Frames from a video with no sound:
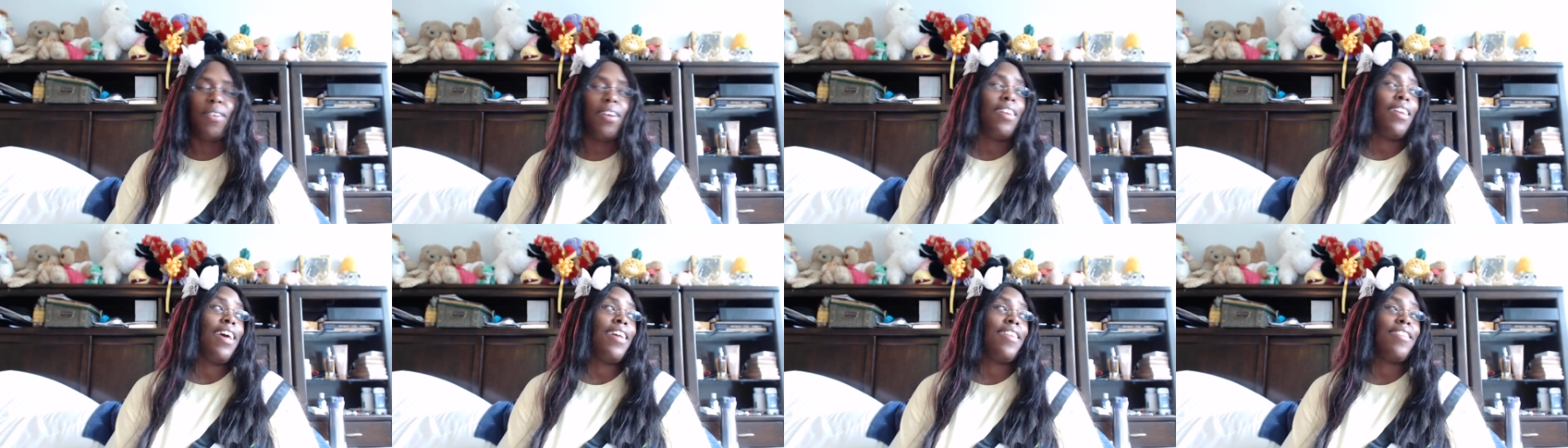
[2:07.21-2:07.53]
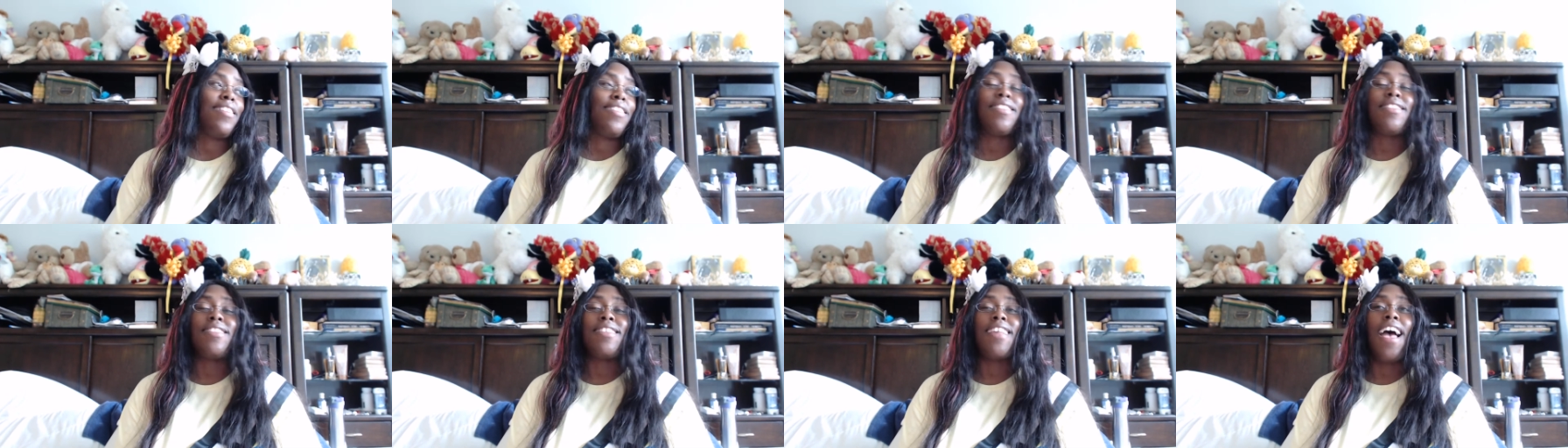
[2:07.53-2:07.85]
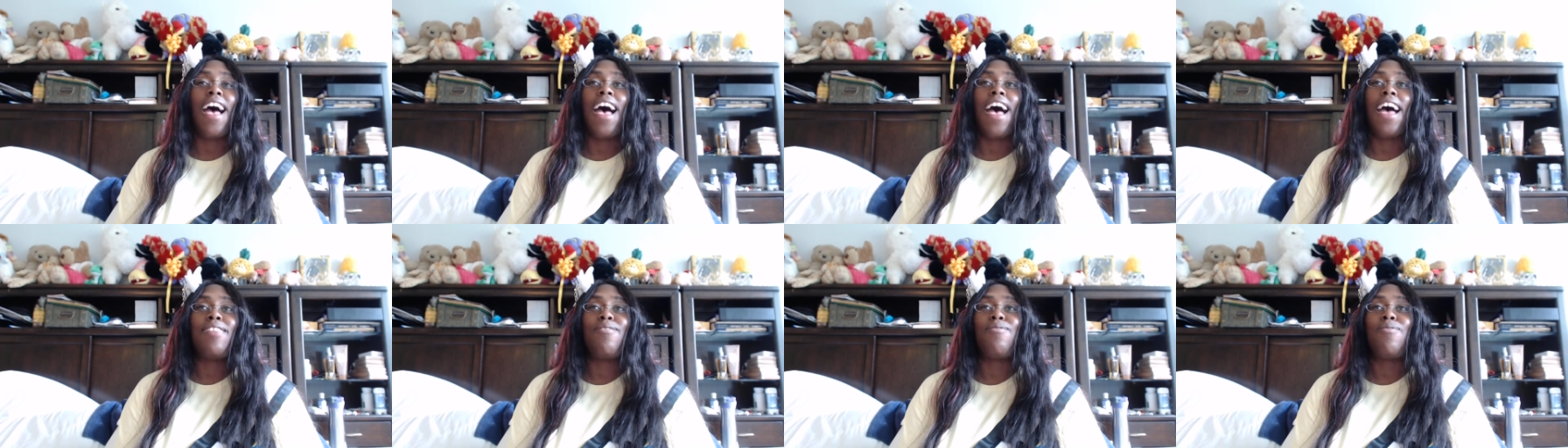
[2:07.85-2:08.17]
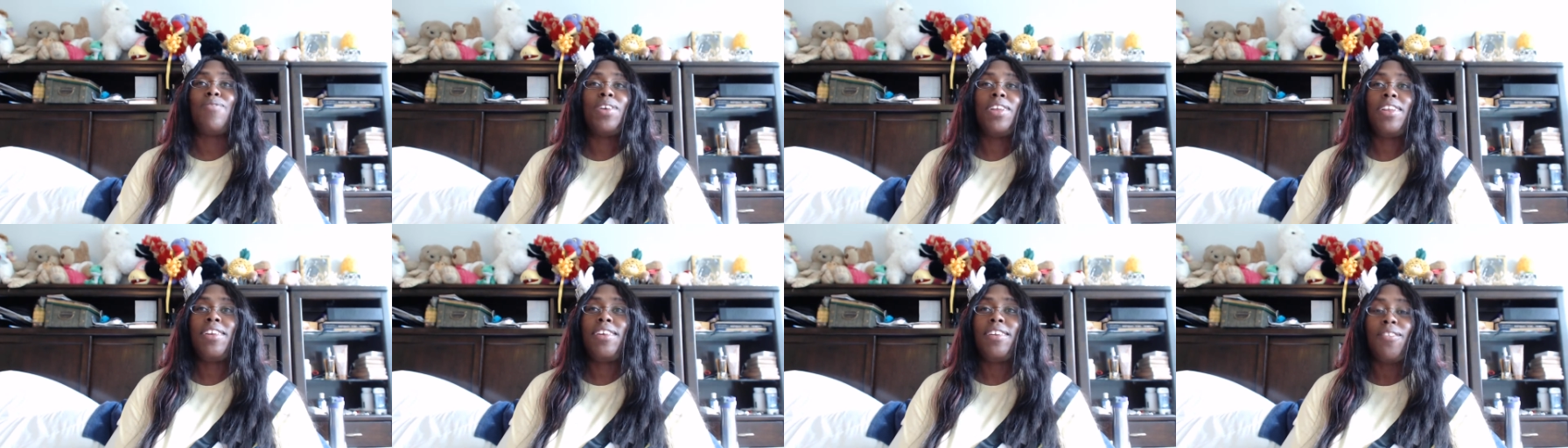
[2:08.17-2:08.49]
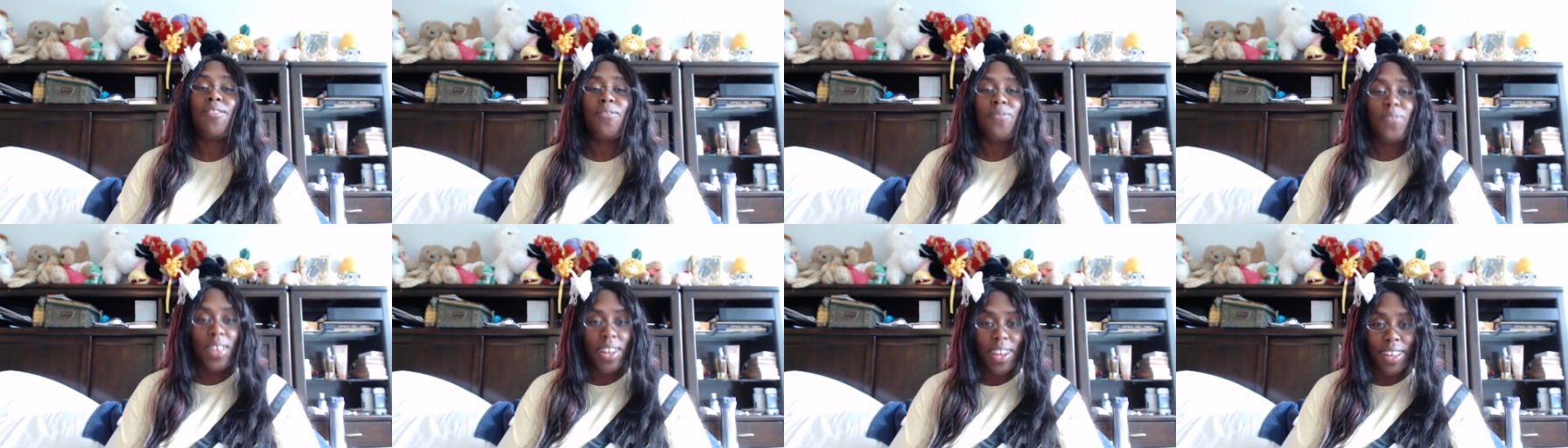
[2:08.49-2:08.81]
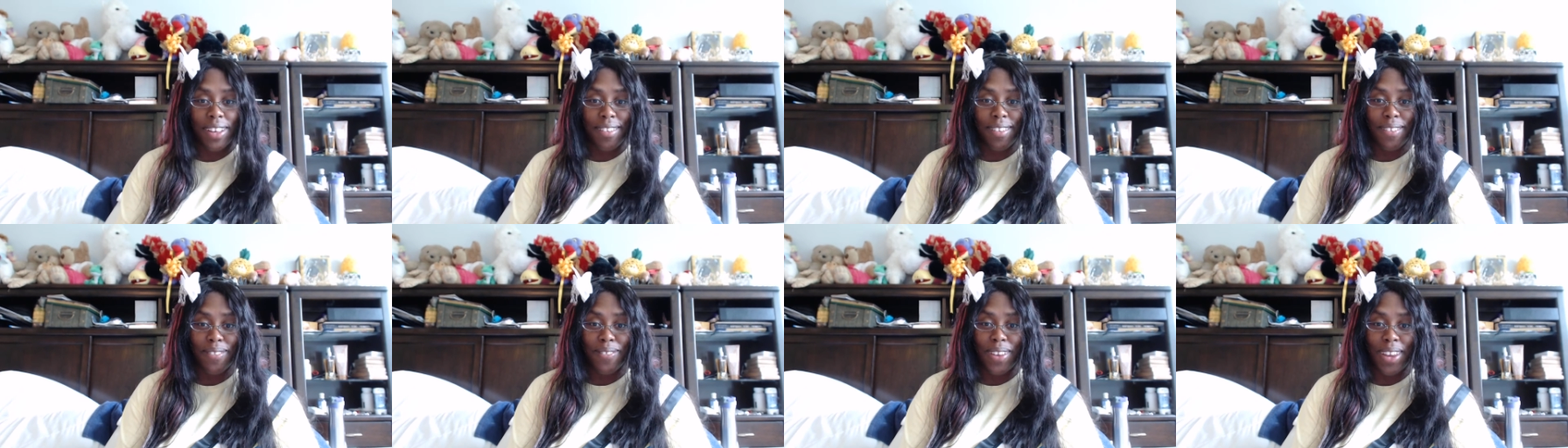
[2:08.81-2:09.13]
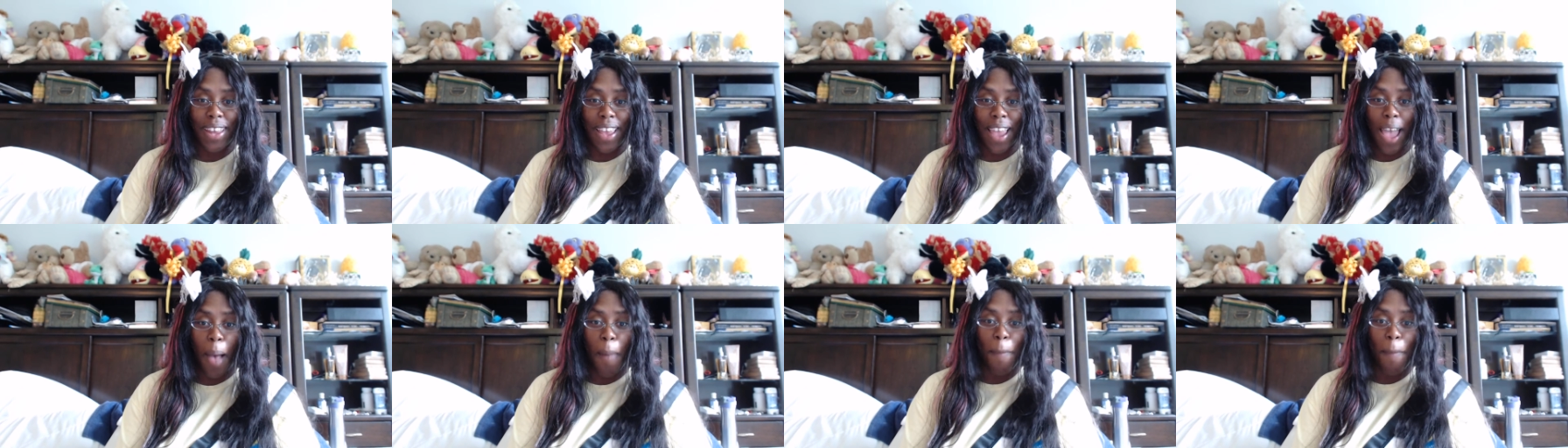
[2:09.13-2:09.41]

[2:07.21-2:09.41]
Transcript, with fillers: And I just, I really don't feel like doing it.